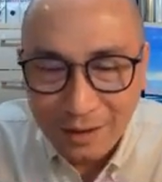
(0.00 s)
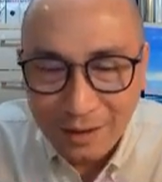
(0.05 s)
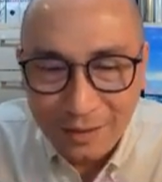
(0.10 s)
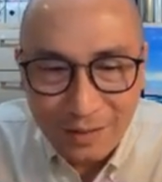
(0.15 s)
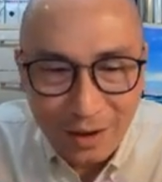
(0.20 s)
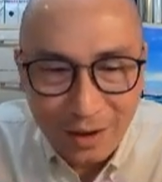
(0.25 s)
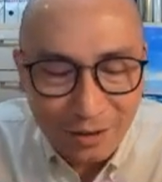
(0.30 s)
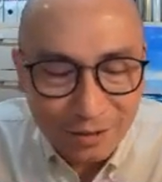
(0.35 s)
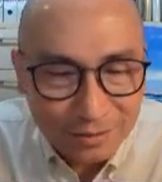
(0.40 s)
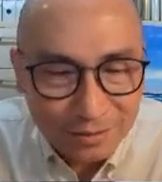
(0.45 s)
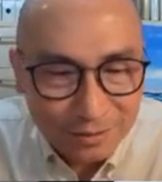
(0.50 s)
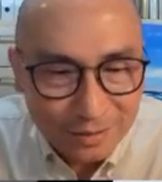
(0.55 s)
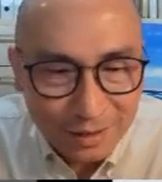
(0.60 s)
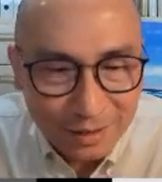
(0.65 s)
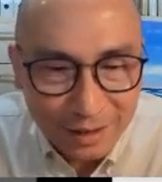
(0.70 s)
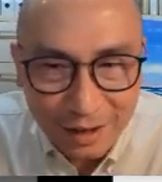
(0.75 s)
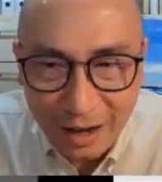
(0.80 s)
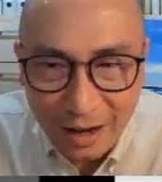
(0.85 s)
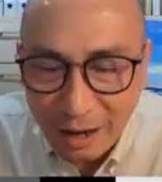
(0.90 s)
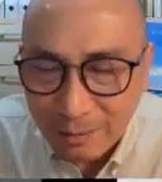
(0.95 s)
Now,
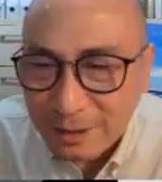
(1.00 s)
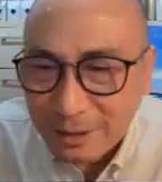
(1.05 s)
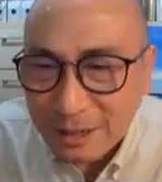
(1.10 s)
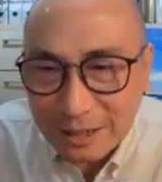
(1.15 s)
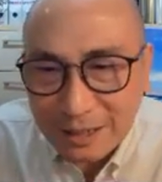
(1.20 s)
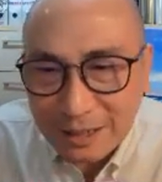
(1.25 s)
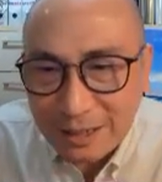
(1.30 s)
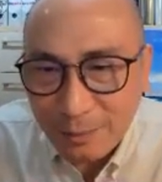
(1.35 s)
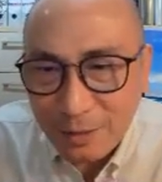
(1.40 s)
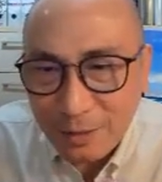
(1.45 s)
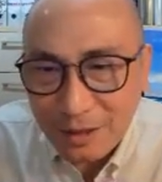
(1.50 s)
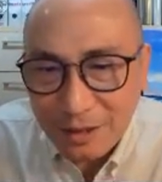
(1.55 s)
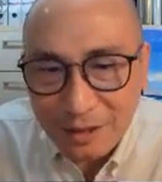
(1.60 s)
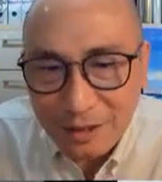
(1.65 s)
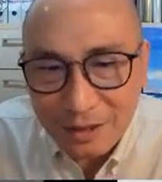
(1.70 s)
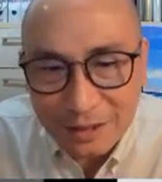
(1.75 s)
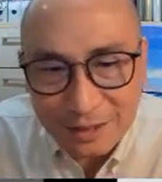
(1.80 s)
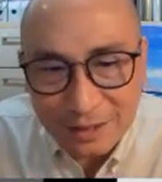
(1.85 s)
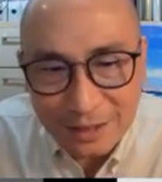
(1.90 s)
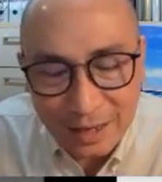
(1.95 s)
I'm seeing something
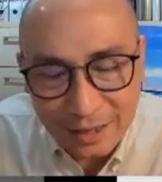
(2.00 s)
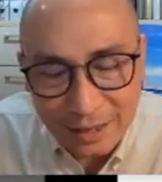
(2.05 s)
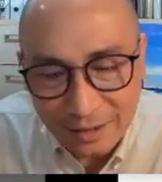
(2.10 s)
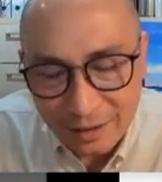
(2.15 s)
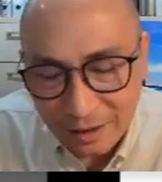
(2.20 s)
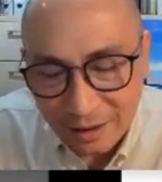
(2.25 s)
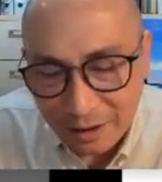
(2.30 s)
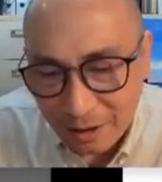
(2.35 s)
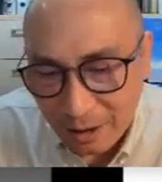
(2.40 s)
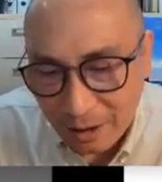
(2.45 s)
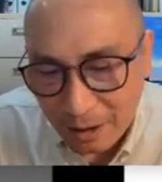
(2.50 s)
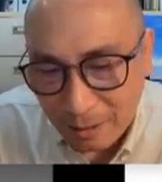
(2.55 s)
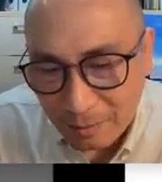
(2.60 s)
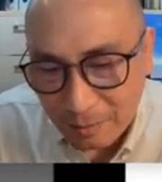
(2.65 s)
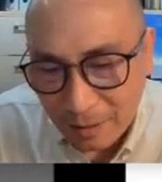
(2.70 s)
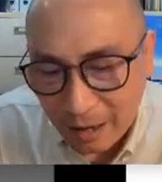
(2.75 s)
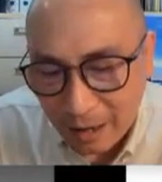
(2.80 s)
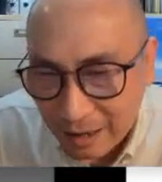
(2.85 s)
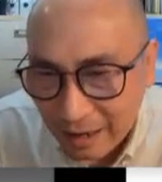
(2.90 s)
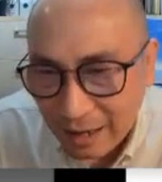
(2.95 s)
here is that
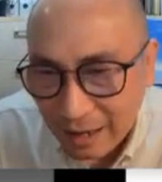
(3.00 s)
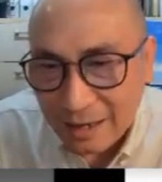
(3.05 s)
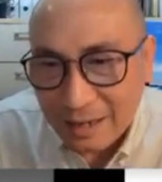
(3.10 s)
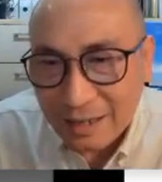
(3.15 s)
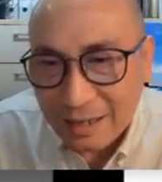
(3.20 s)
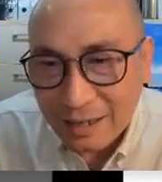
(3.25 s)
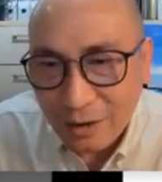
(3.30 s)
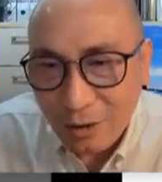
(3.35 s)
unlikely